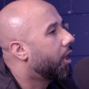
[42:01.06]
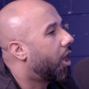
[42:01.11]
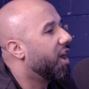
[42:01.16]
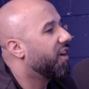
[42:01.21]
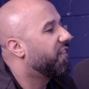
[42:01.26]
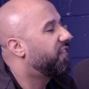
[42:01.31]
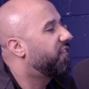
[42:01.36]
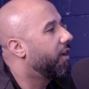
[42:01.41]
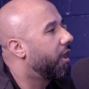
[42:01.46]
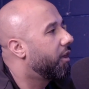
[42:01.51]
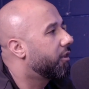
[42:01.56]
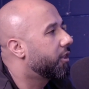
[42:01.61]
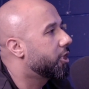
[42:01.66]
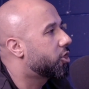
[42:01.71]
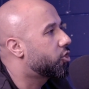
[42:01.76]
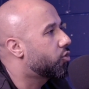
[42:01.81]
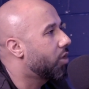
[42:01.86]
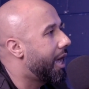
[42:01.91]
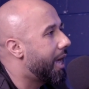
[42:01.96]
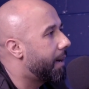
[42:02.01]
I followed the
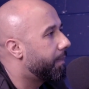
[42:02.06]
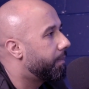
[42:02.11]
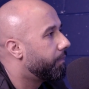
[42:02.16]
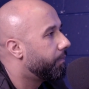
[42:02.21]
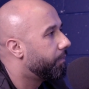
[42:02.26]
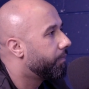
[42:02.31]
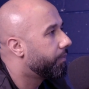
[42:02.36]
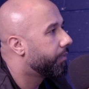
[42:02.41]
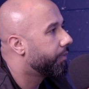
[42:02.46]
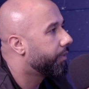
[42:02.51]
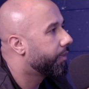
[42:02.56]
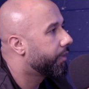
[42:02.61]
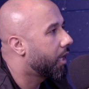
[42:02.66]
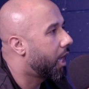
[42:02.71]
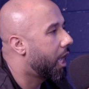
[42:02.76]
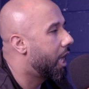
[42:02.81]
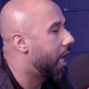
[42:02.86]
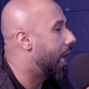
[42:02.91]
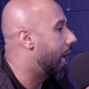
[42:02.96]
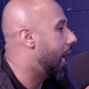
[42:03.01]
trap.
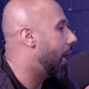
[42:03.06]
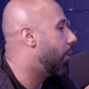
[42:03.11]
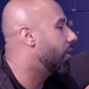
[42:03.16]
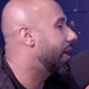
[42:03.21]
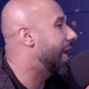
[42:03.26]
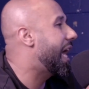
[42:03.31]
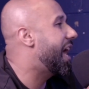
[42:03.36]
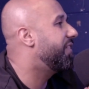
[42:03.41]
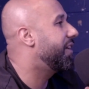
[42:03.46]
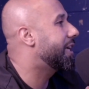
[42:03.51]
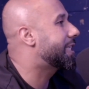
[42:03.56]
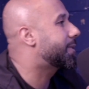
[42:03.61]
I want to have an